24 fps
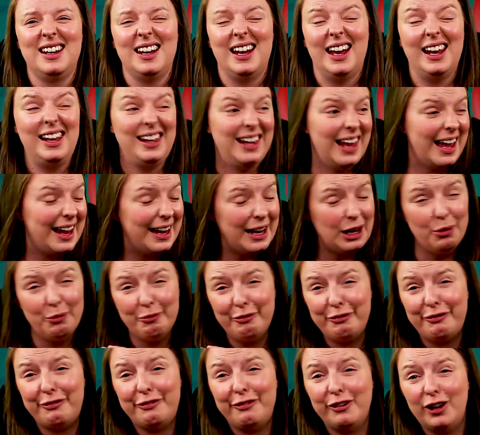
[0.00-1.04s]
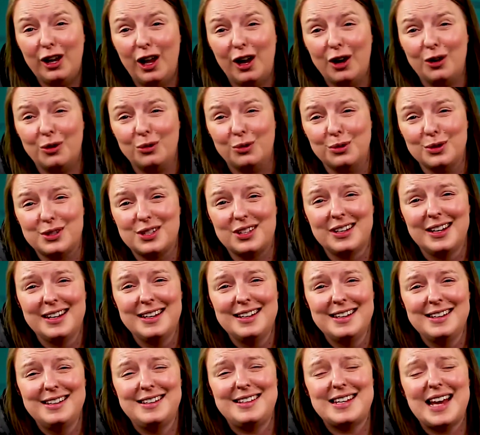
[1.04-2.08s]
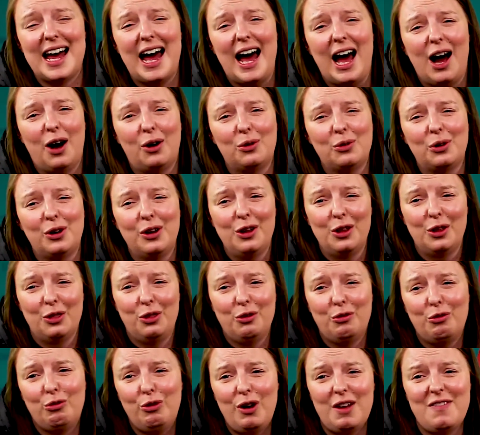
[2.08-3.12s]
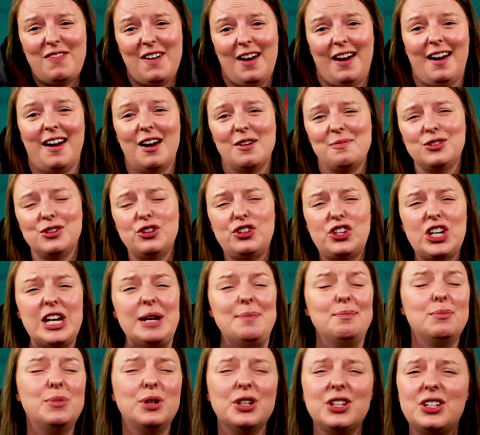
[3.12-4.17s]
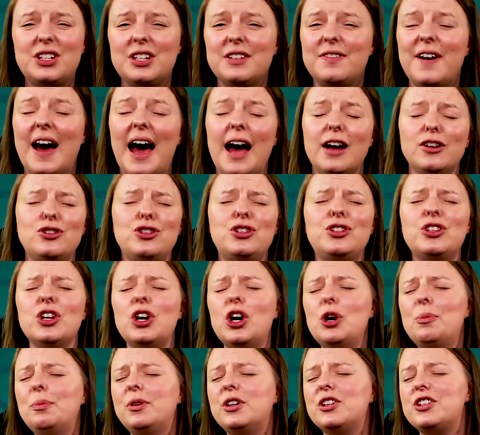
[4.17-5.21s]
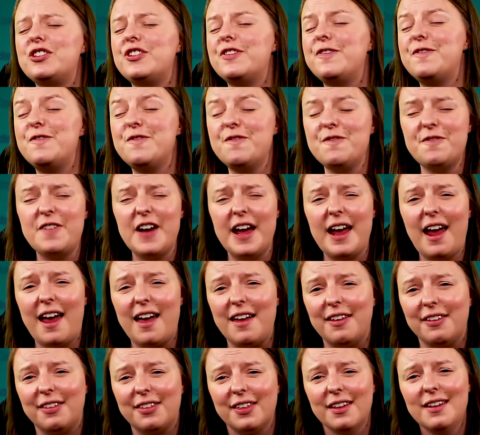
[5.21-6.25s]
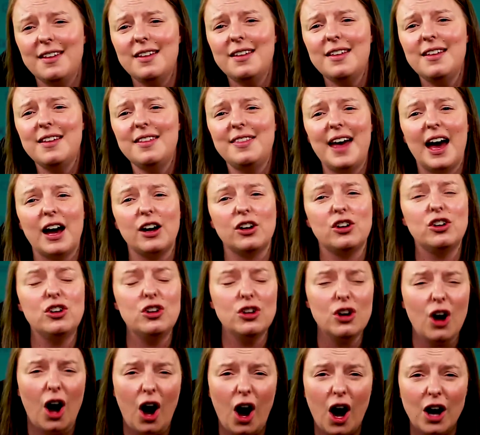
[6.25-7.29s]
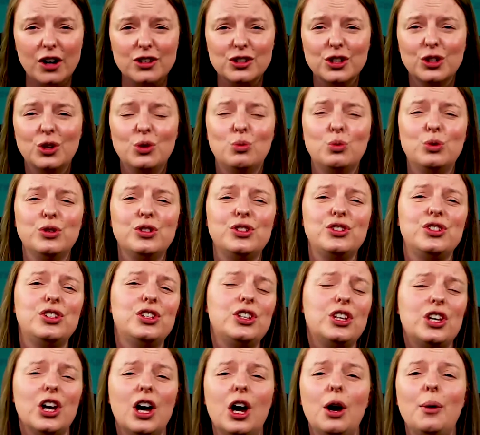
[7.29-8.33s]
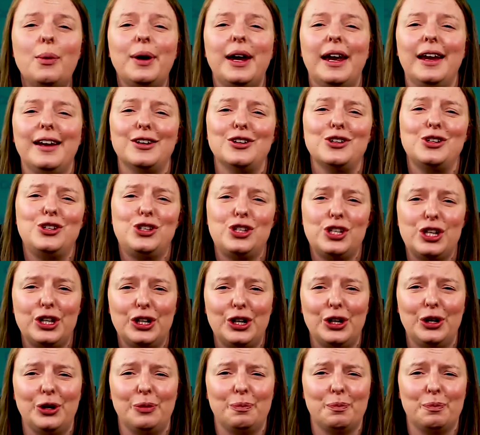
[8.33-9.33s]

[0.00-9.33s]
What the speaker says: and let him float down the river. So she must have had so much faith that God was going to